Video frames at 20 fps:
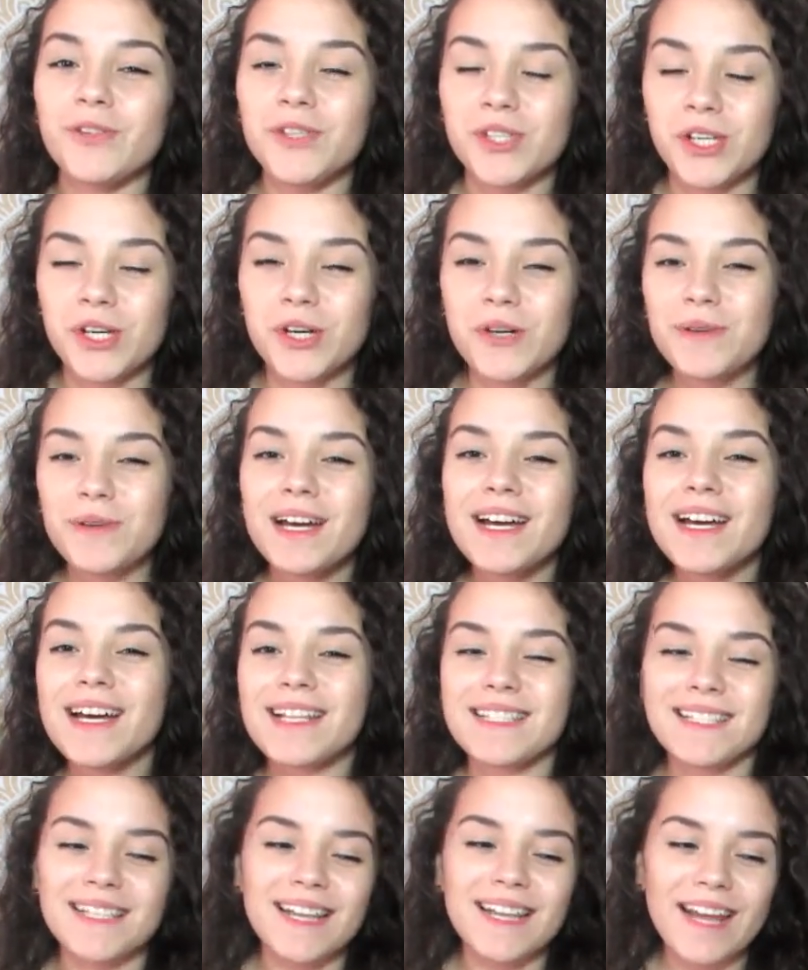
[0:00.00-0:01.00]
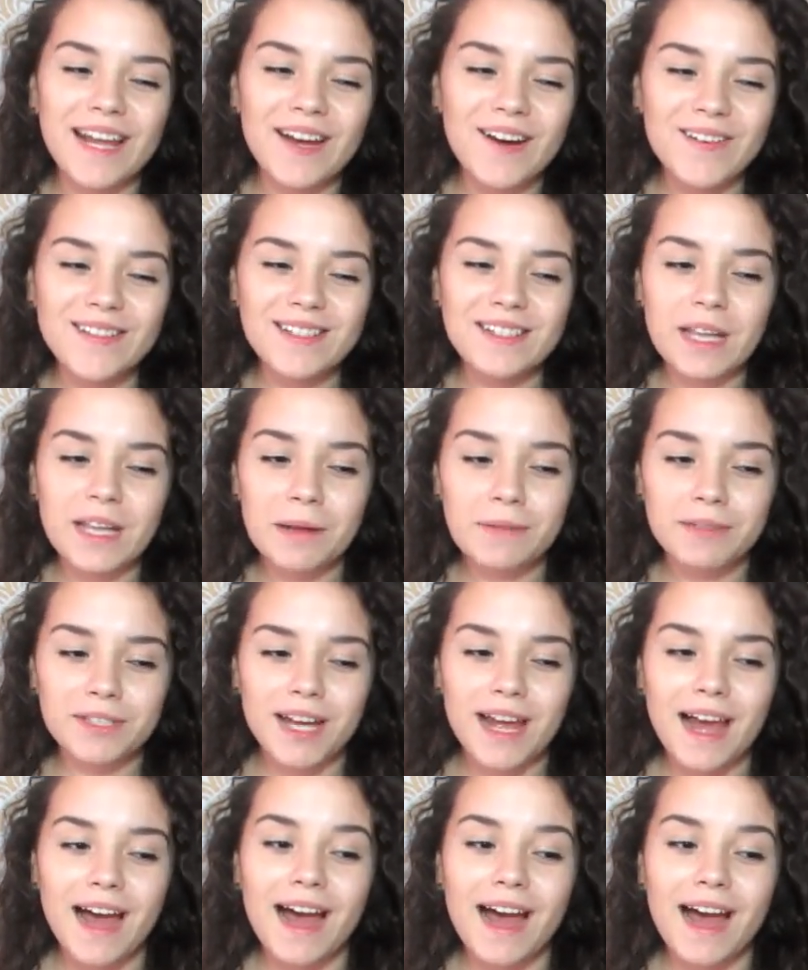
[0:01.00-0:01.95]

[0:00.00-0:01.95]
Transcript: So today on Snapchat,